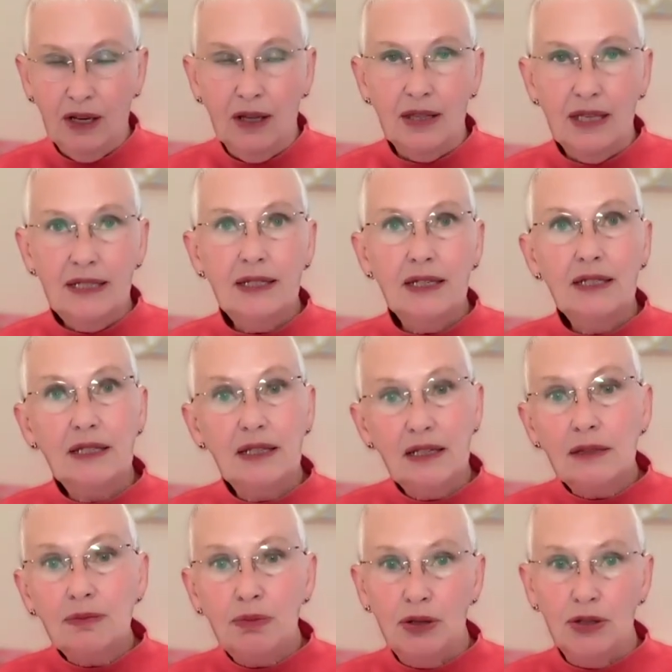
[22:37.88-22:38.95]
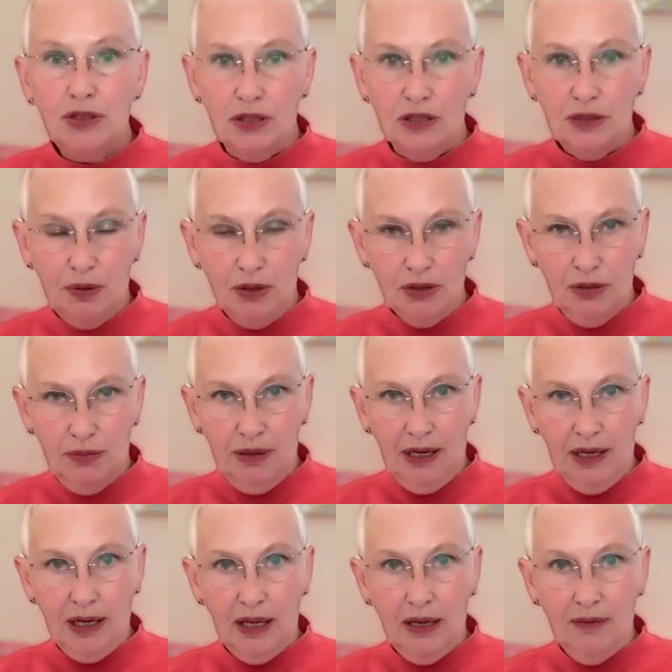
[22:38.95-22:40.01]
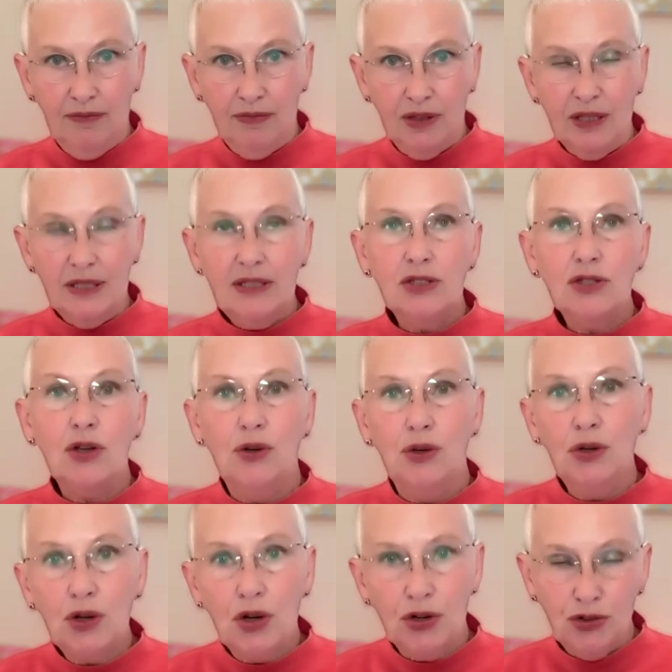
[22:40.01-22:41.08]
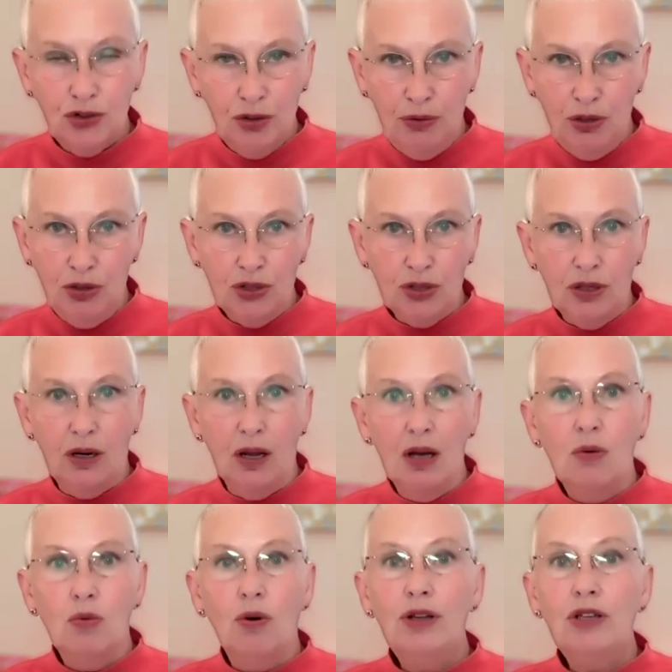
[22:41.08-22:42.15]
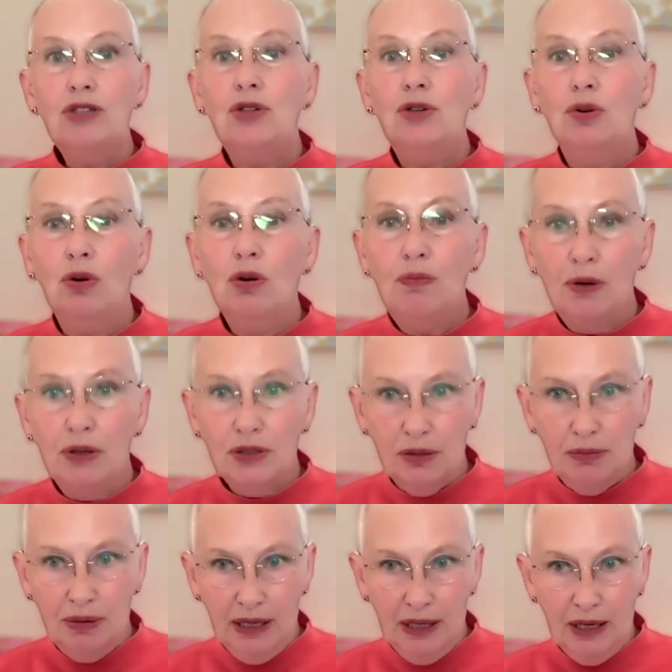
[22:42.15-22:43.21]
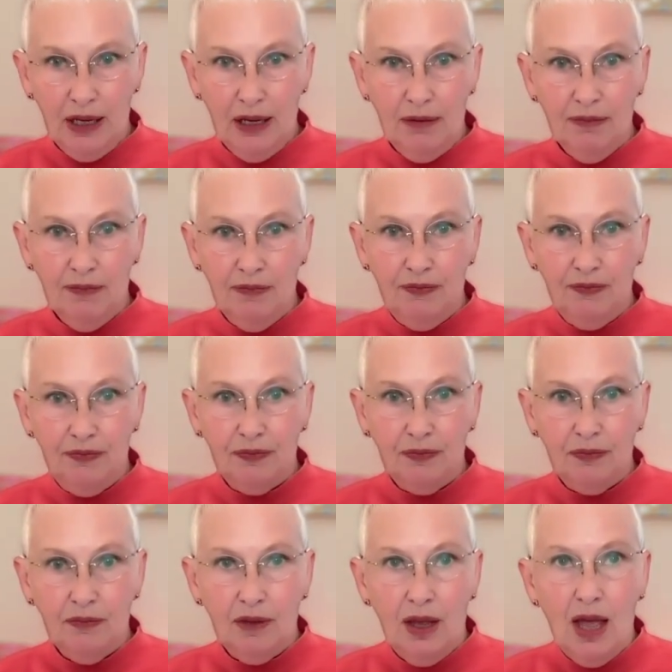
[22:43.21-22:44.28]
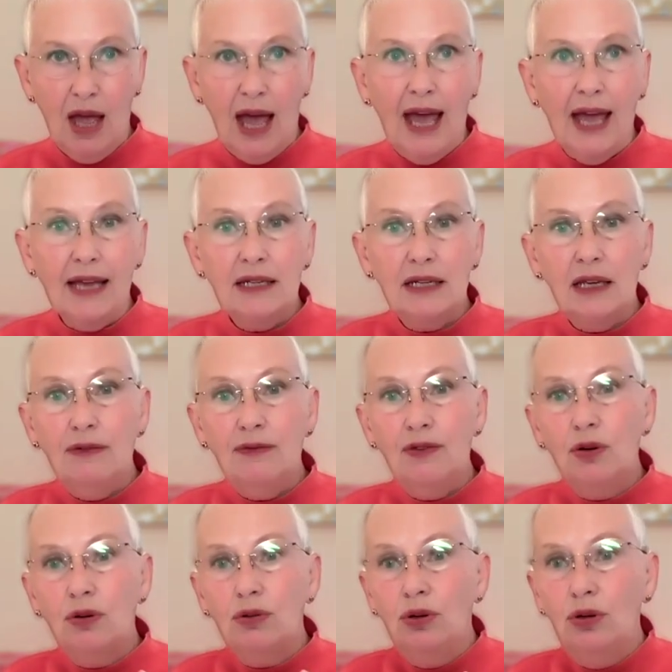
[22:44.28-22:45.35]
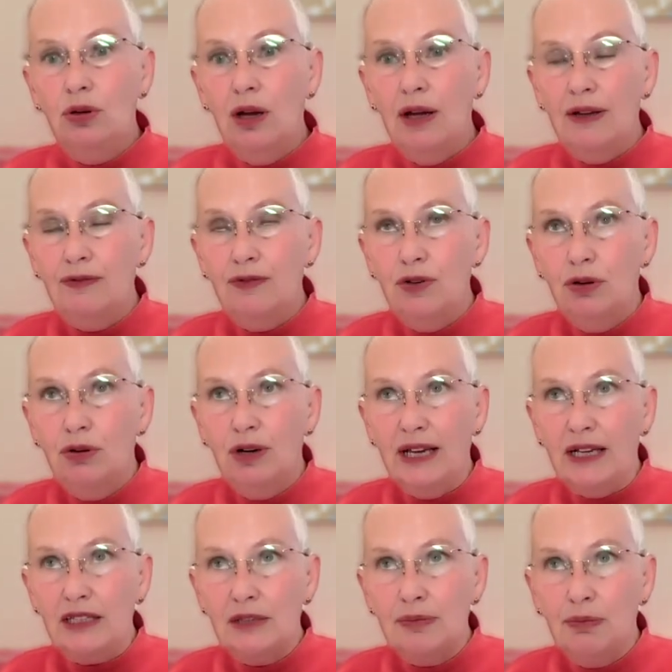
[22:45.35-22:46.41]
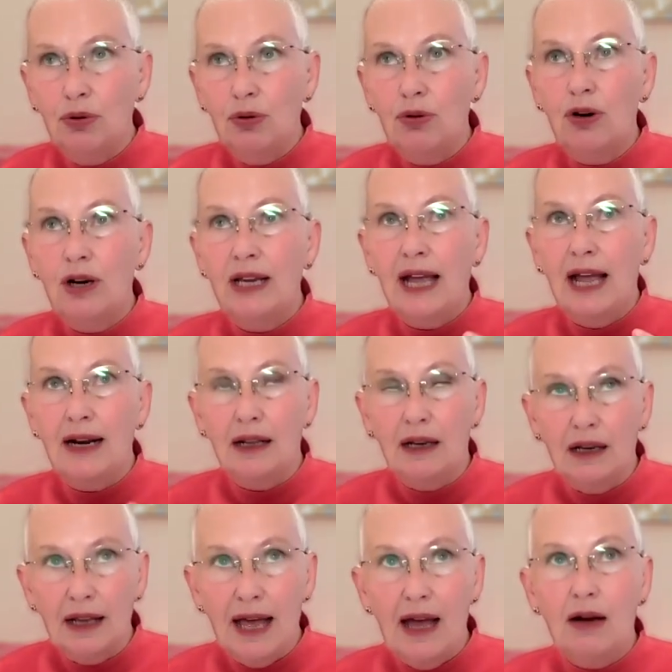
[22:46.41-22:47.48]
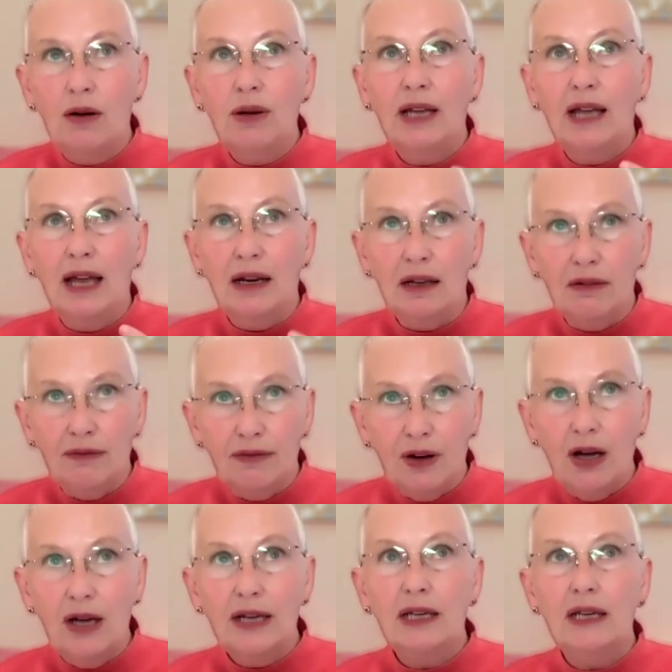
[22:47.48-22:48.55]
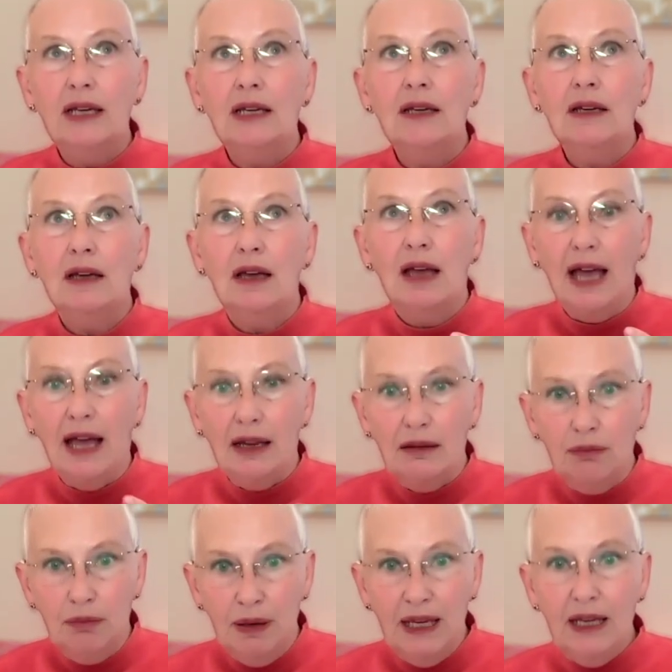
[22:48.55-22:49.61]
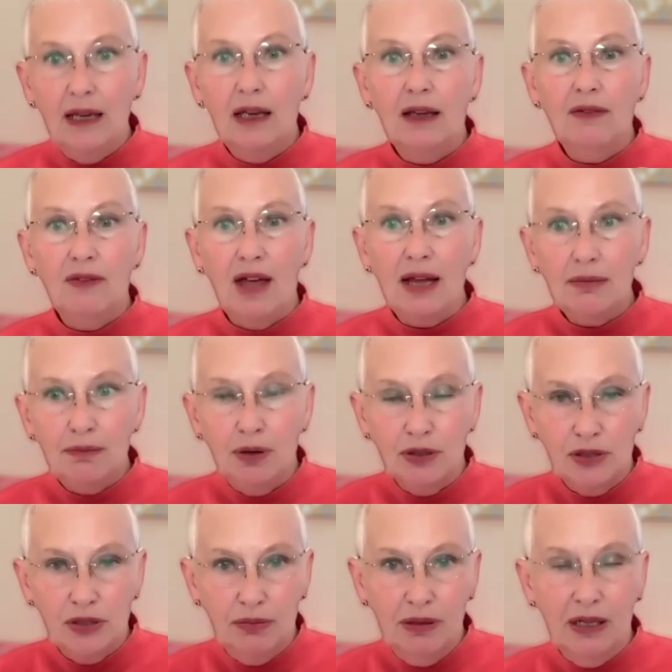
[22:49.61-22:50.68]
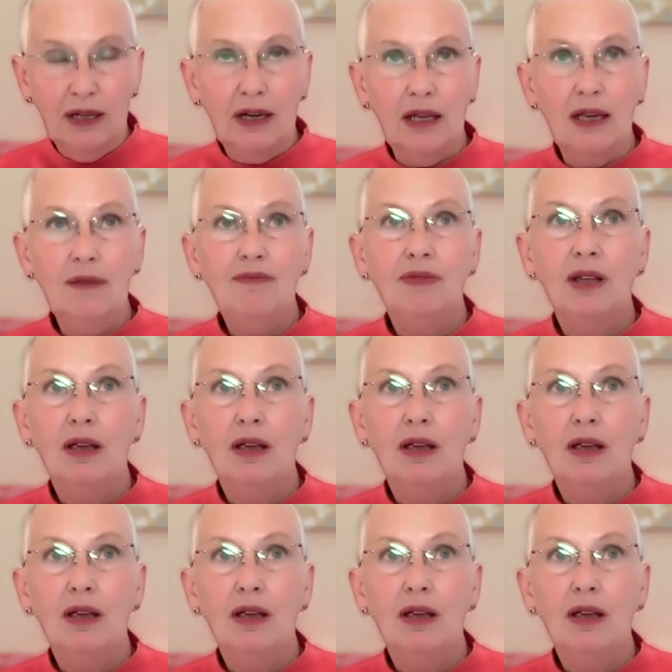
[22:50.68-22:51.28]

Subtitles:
This is this person's possibility. This is her contribution. What is your possibility? And if you're exploring and allowing and inviting and being that possibility,